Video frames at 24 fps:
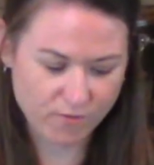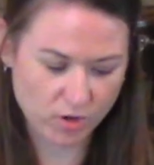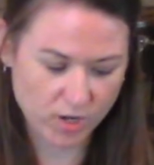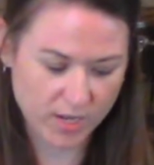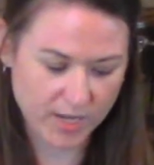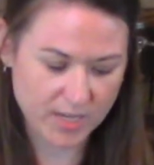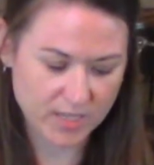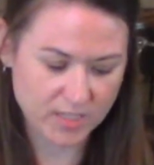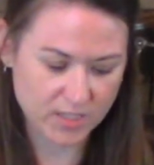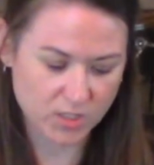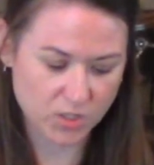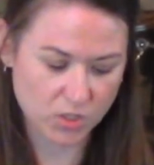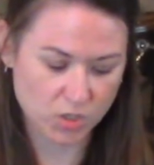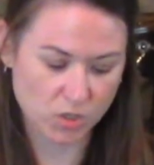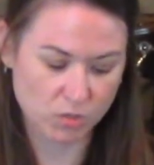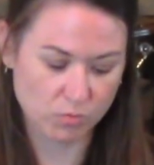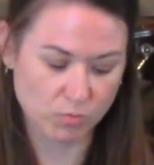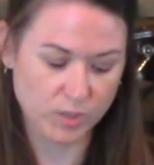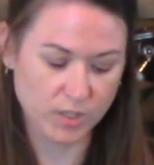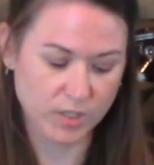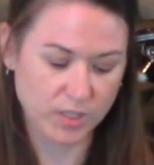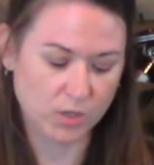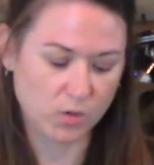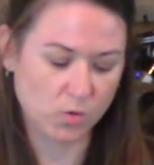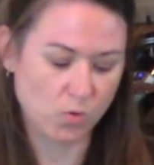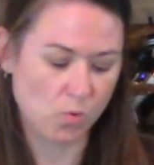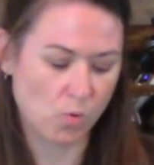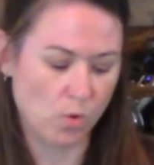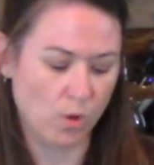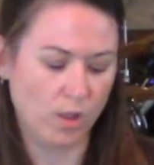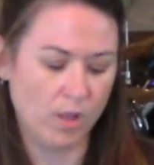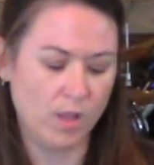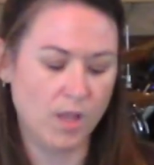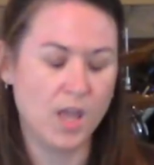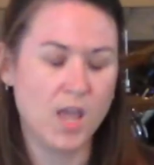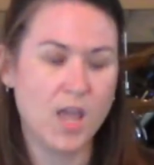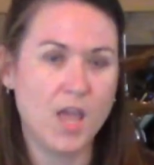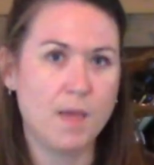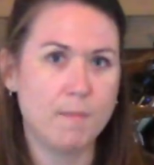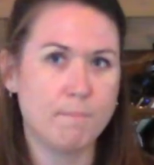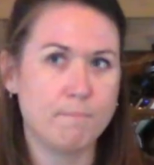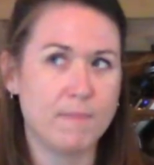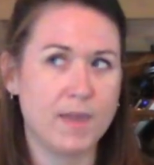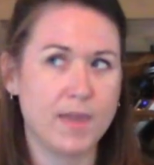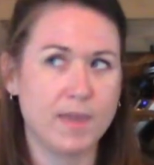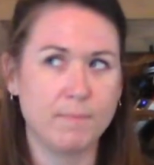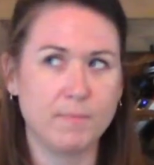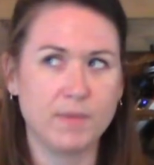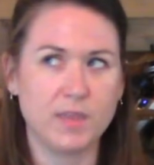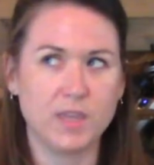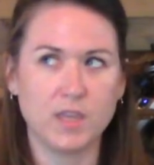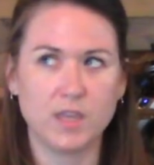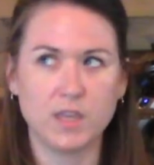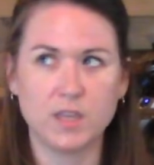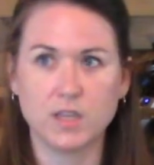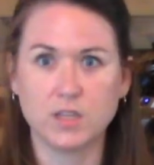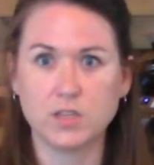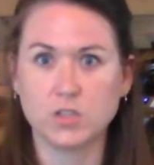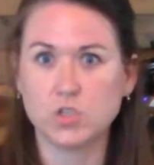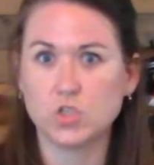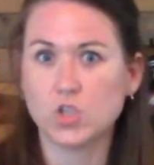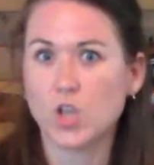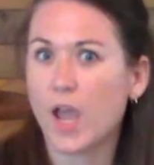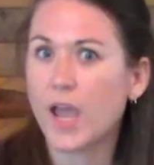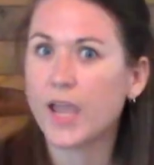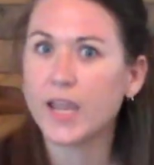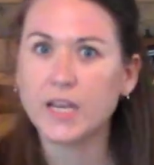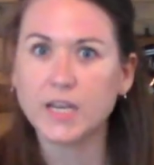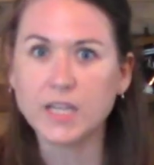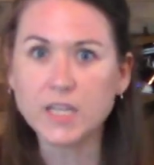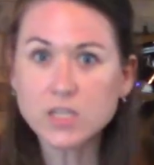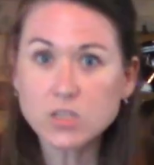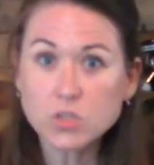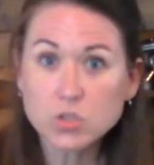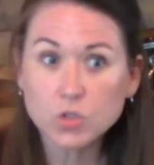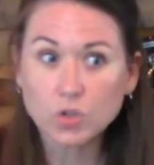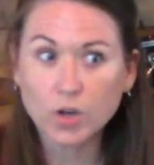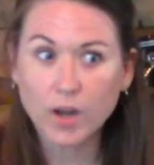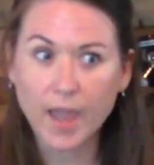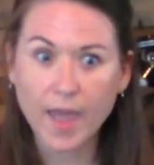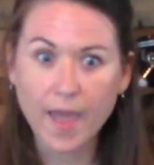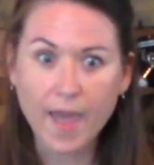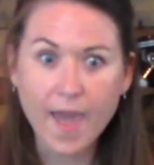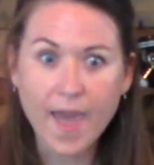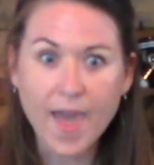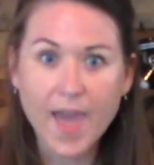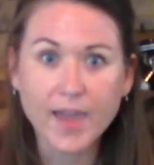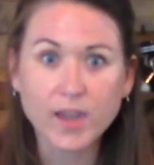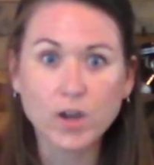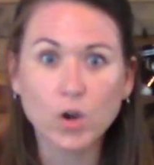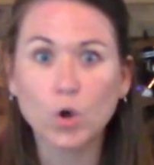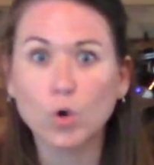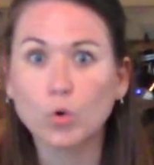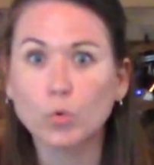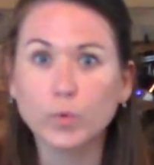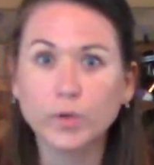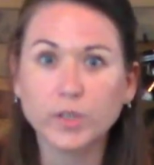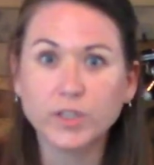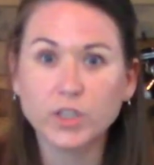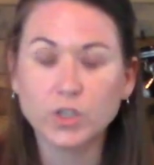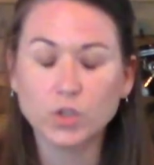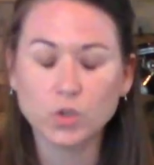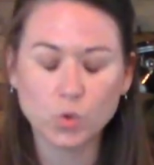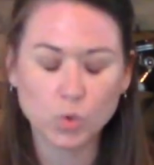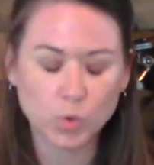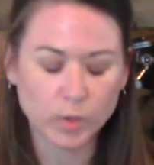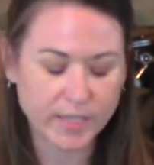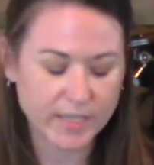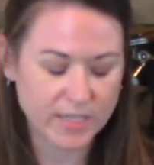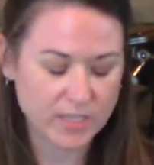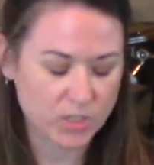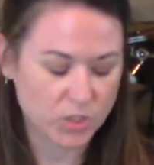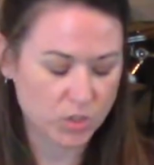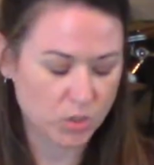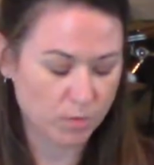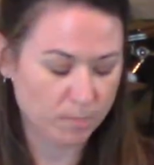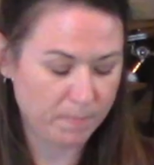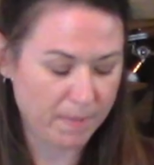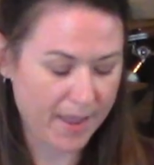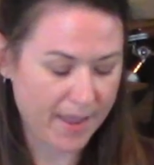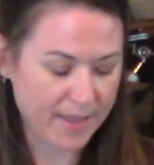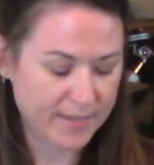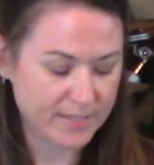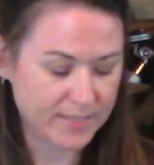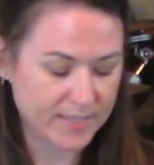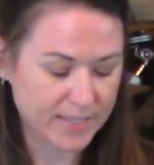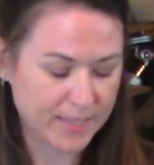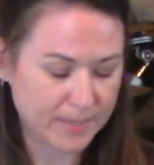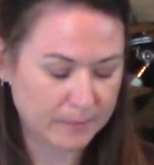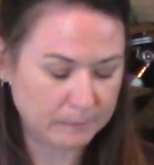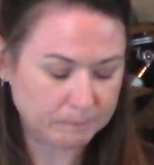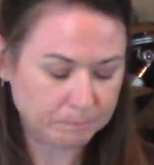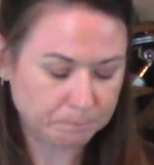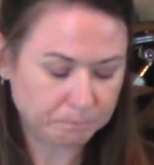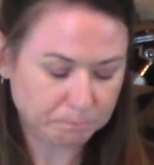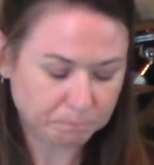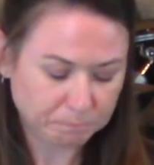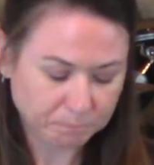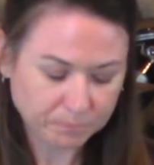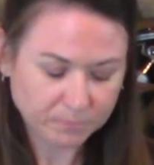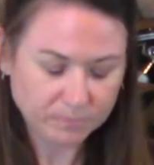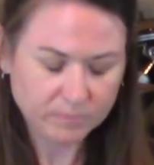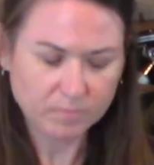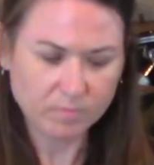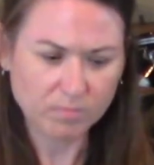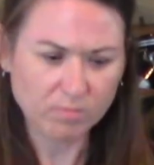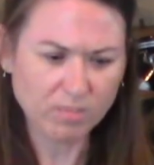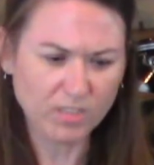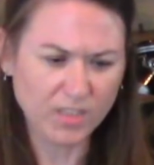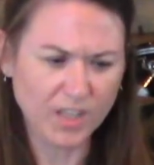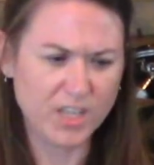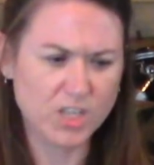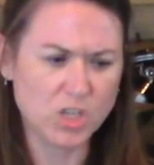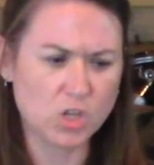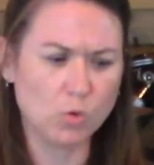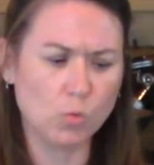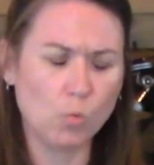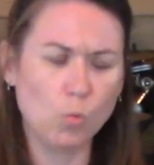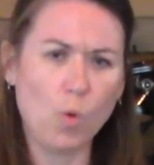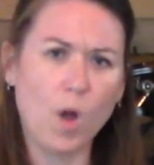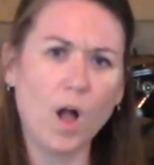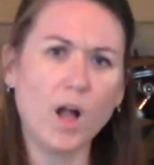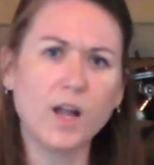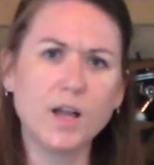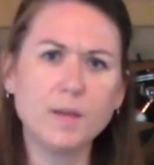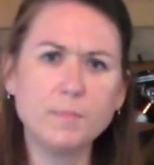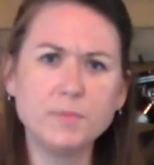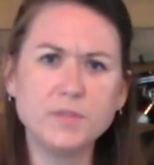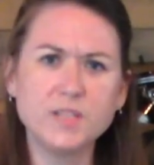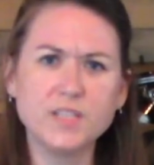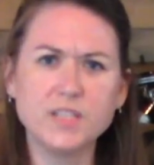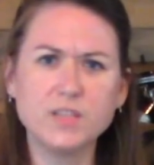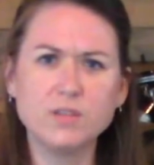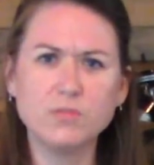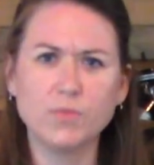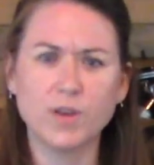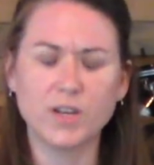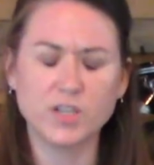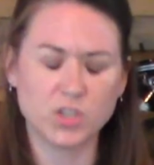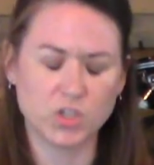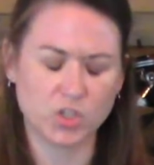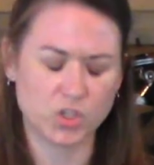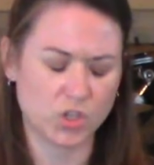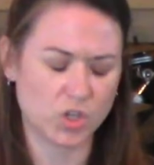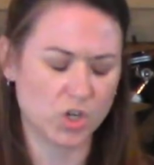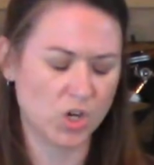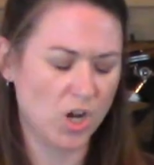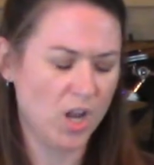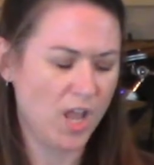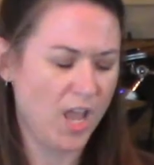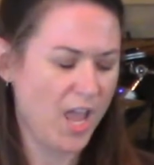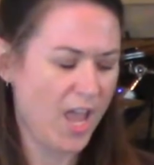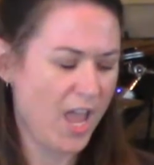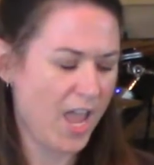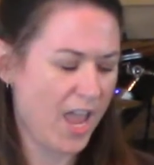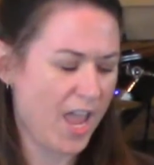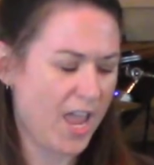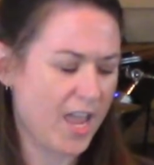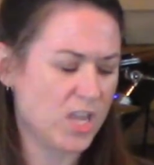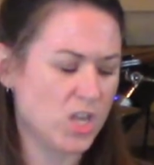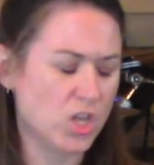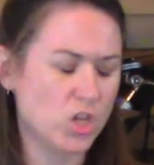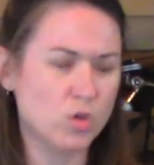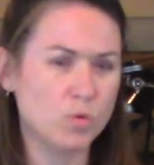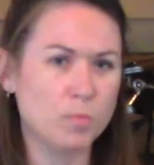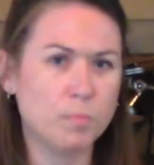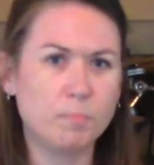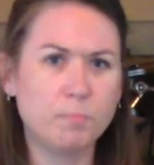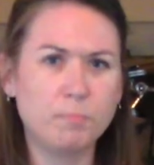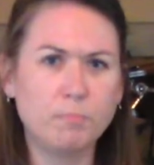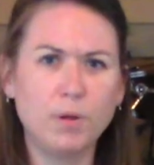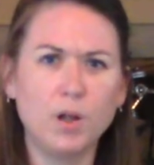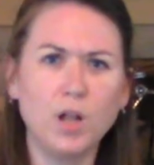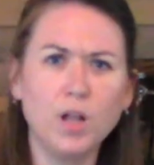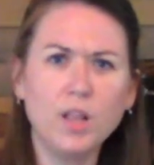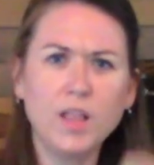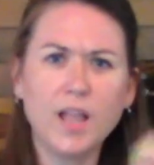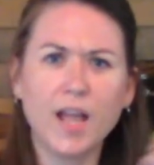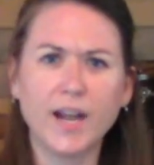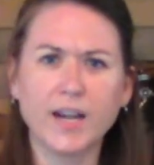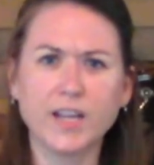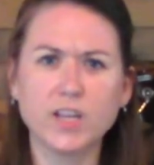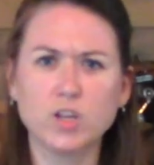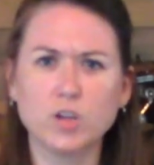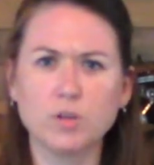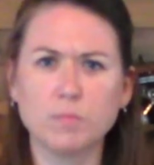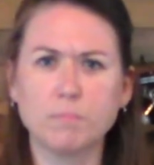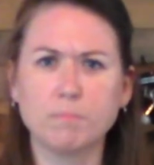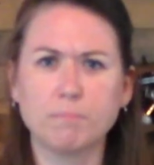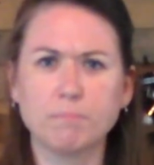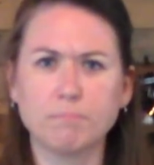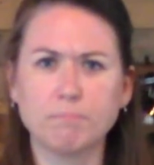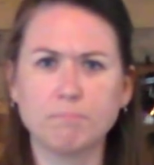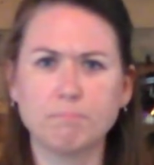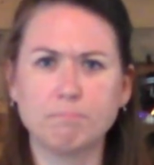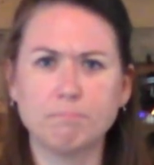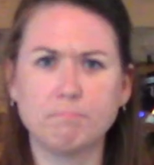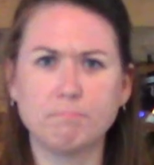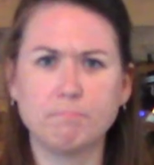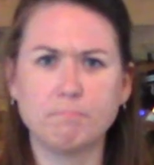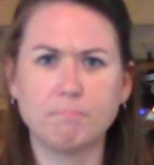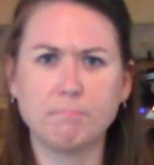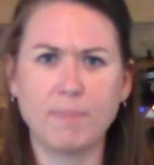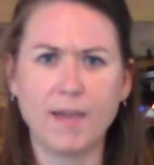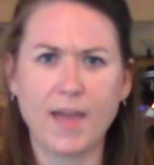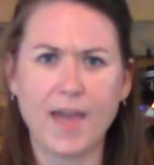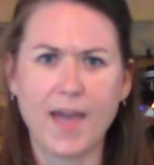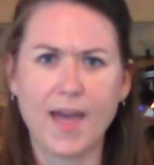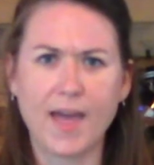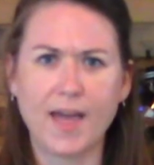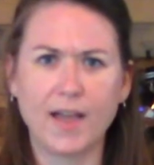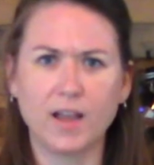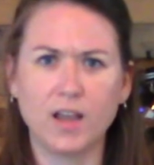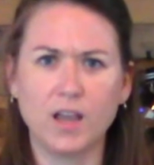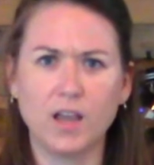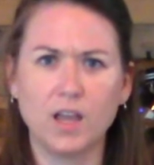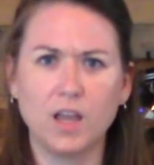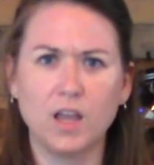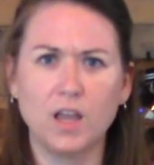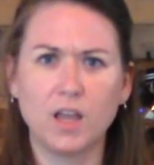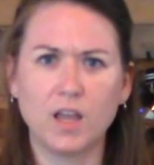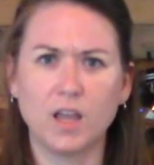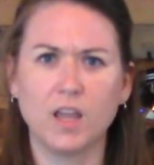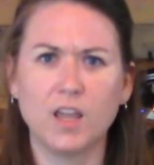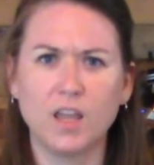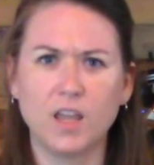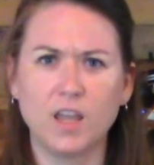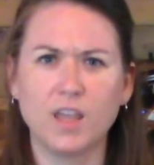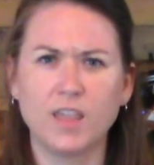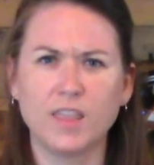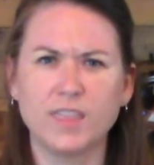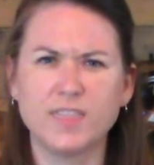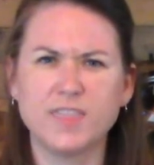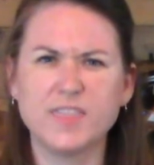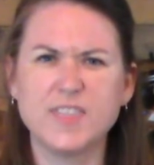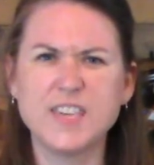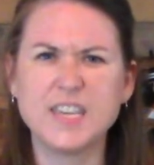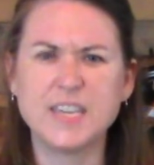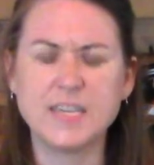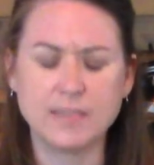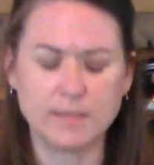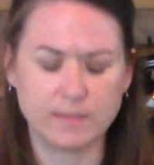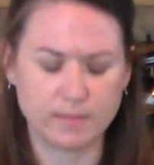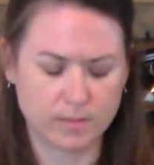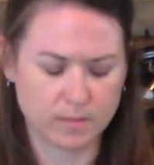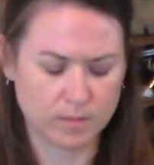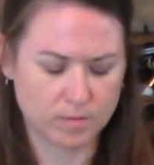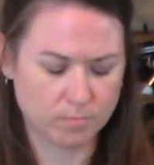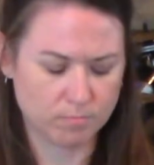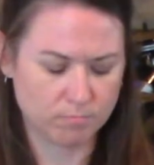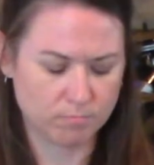for Easter, really cool maybe a giant Easter egg or a really cool Easter basket. And you walk up to the register and you pull out of your bag these